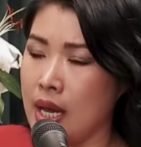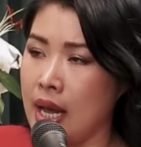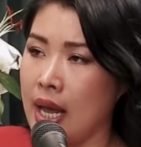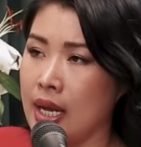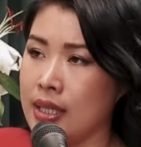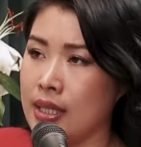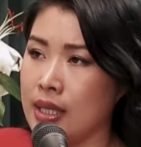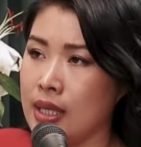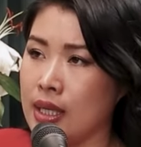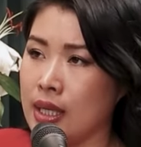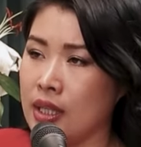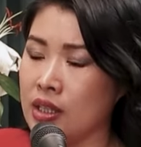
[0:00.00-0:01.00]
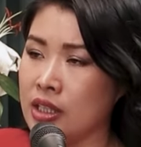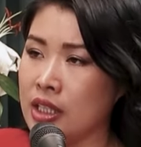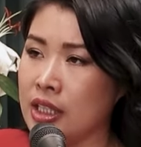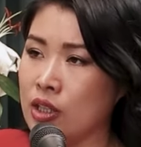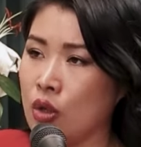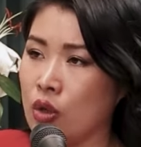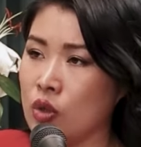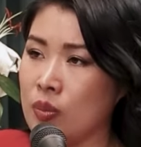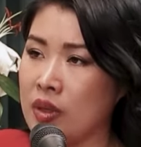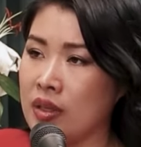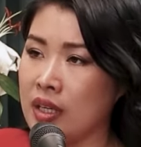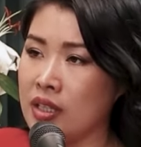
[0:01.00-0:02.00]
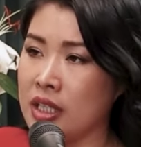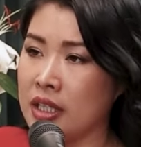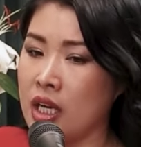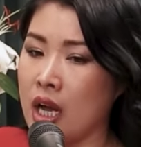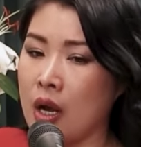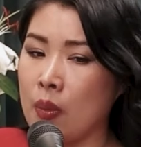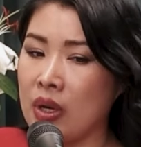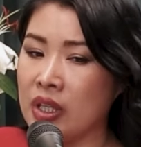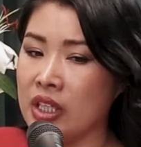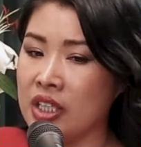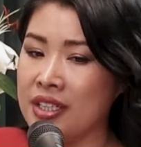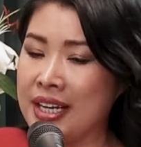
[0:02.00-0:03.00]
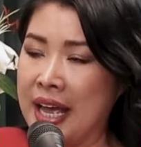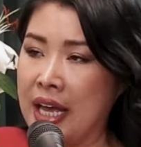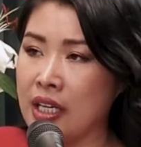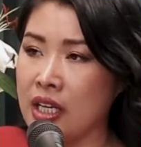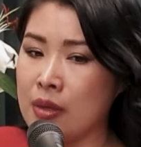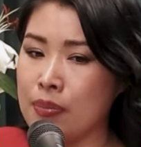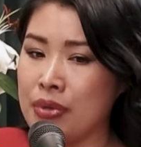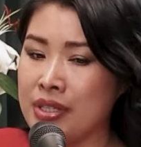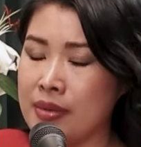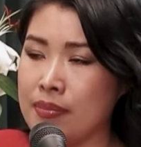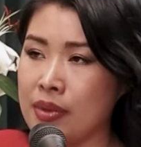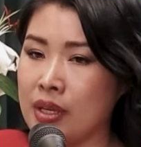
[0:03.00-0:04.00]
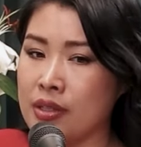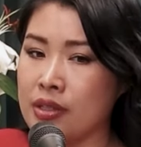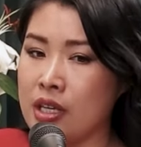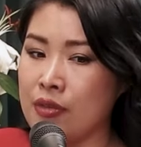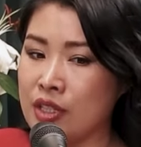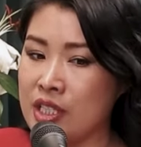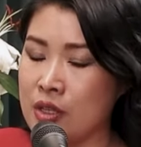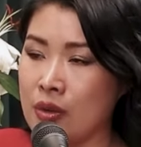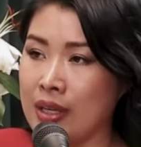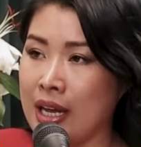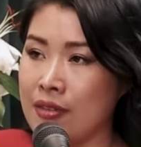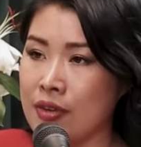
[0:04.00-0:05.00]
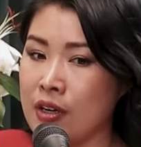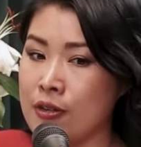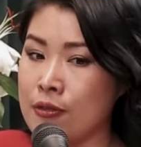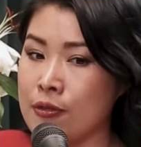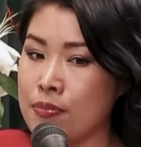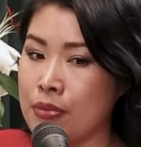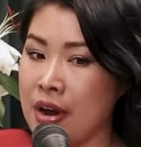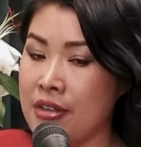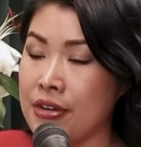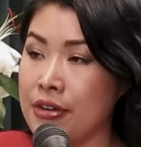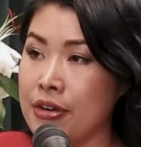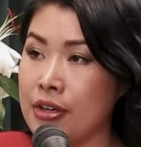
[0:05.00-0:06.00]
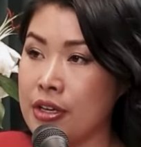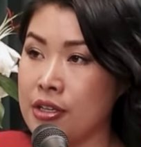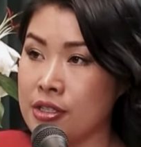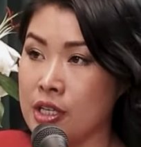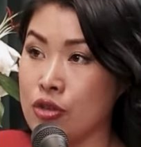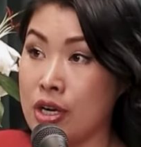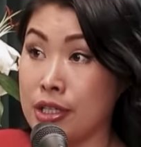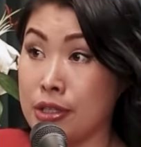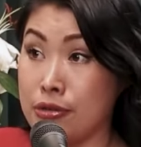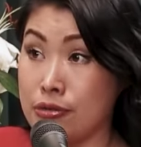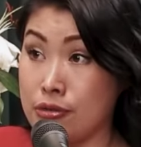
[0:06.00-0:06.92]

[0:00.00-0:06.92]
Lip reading: And then she talked to Munich. She's like, I want her dead in prison. Because if she's still alive, her brother is the general.